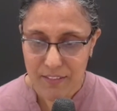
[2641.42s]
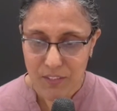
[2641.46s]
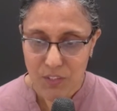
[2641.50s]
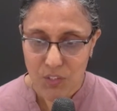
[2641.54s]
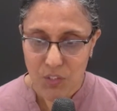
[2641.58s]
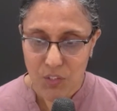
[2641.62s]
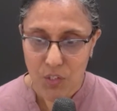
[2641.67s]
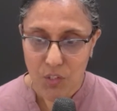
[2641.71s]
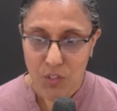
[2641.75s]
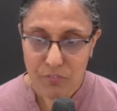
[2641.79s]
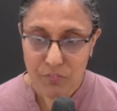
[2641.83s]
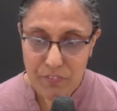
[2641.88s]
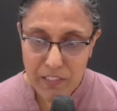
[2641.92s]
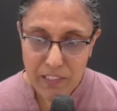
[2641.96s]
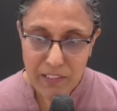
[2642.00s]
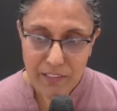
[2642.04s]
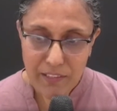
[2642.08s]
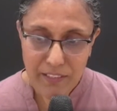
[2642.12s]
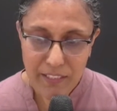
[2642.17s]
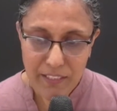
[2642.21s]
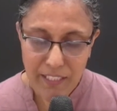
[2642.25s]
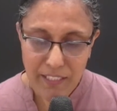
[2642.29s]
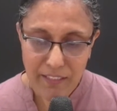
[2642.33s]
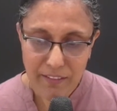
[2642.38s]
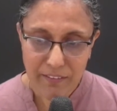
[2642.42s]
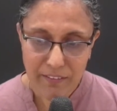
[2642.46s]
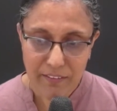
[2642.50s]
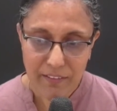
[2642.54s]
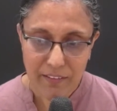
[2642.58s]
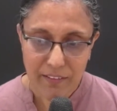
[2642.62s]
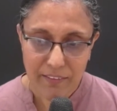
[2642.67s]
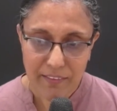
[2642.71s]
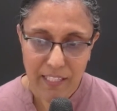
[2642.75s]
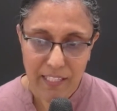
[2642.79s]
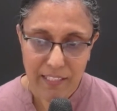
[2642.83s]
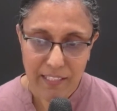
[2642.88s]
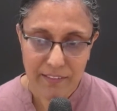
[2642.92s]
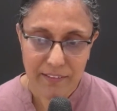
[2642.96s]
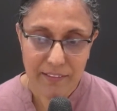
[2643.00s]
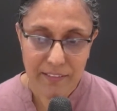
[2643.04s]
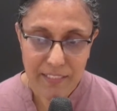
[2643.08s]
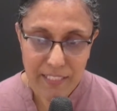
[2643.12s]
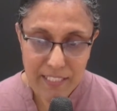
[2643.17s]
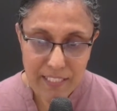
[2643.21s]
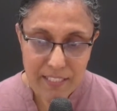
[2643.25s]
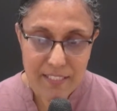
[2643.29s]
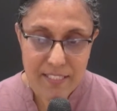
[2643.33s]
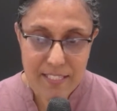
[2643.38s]
of learning that
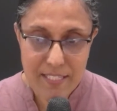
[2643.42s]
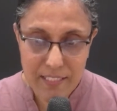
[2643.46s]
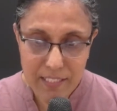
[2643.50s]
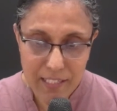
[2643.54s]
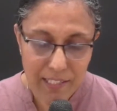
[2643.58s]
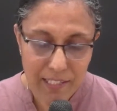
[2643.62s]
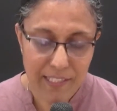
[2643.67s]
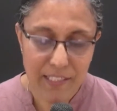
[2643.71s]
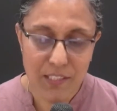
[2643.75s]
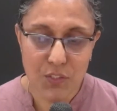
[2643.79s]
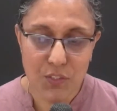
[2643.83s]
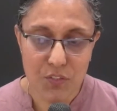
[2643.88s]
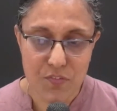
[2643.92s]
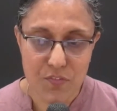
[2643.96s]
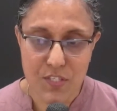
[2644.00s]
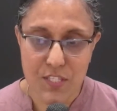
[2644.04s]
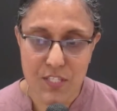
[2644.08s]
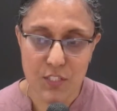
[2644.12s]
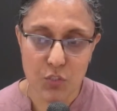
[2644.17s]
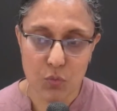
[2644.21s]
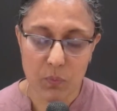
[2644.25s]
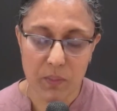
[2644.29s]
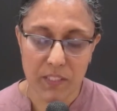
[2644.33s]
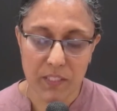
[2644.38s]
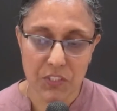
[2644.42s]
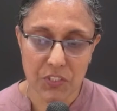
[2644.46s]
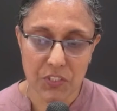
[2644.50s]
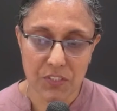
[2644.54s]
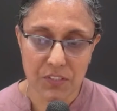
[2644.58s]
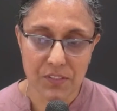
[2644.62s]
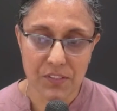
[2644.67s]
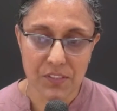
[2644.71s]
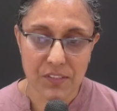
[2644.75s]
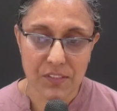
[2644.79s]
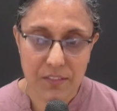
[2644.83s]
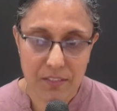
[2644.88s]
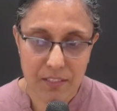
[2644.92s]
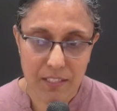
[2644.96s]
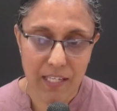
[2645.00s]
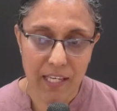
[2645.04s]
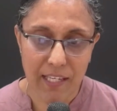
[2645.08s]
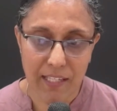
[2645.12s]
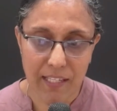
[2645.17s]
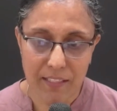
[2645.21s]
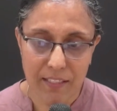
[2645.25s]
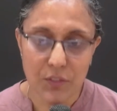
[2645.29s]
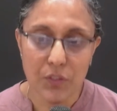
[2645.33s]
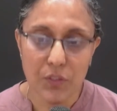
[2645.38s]
these kind of situations
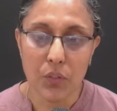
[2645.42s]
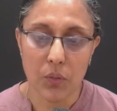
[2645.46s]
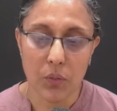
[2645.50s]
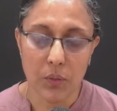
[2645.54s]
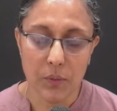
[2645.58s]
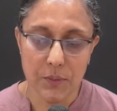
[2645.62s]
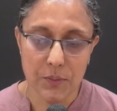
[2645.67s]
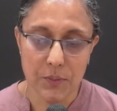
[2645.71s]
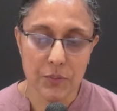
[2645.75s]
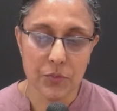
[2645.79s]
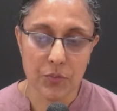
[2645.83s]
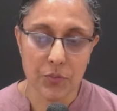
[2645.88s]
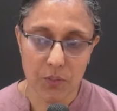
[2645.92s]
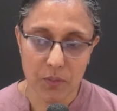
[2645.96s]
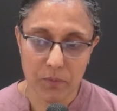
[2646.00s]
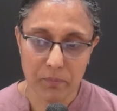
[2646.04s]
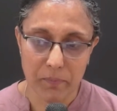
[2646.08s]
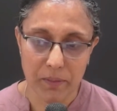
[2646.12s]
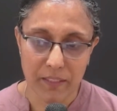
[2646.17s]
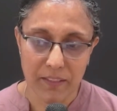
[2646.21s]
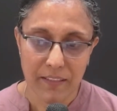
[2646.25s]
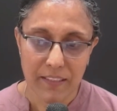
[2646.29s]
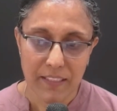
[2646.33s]
can cause trauma.